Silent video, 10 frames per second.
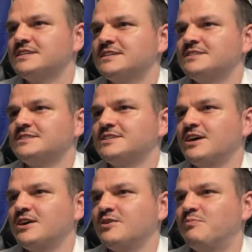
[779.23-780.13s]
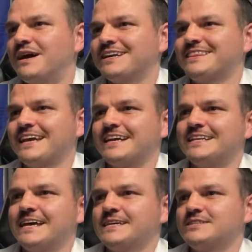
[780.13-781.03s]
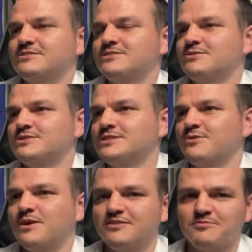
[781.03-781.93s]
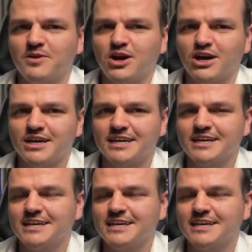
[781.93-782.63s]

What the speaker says: So Bartek Dex is also one of my